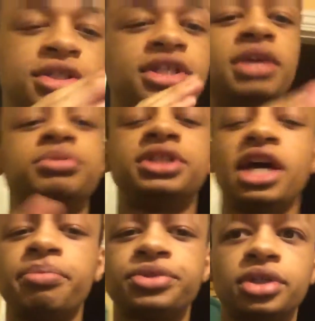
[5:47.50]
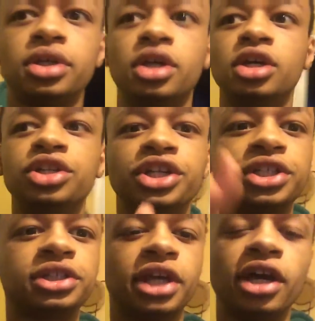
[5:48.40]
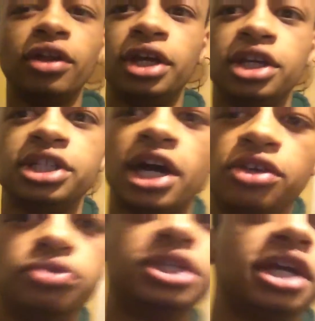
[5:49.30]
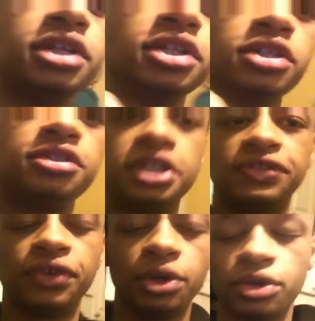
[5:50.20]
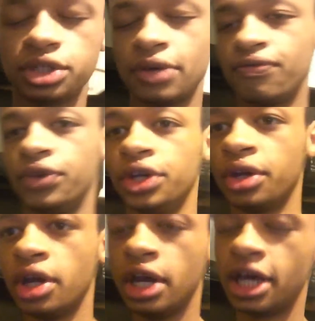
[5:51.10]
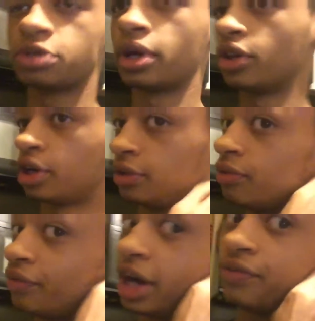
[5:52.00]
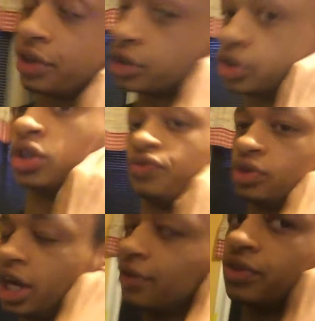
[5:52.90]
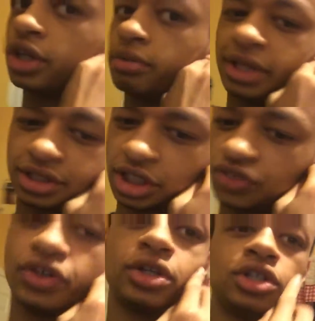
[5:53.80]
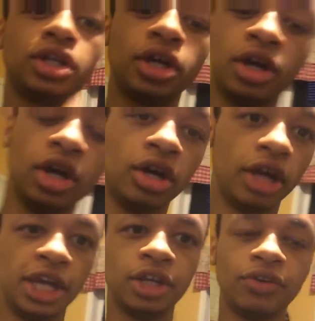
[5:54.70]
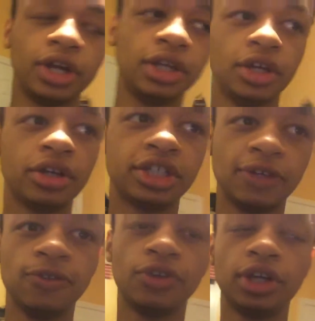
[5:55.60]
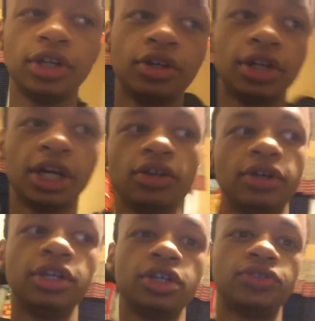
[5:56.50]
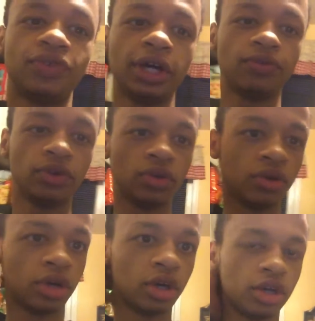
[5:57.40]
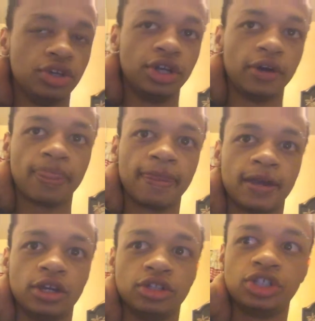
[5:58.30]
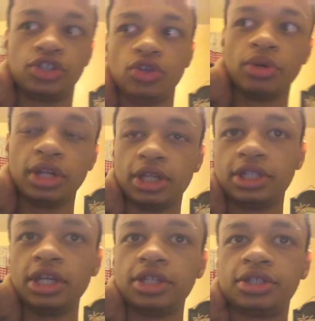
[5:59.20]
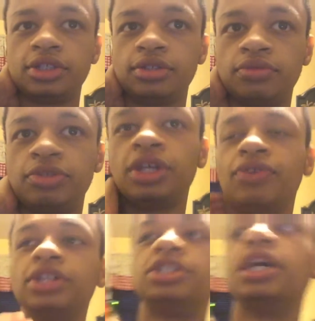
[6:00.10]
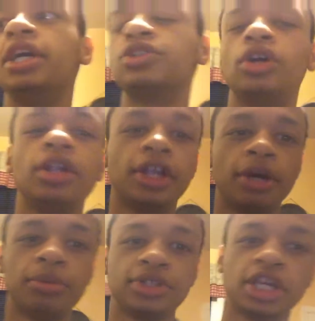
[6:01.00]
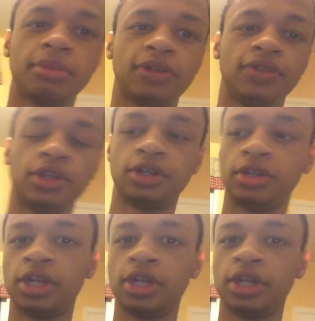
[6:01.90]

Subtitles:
the same steps, just scaling is how you take it to a 6 figure or 7 figure. That's what I learned, even 5 figures. So if you're not even looking to make it 6 figures a year, 80 grand a year, 70 grand a year, 90 grand a year is fine for you. Just do what it takes to reach that. And it's all a numbers game at the end of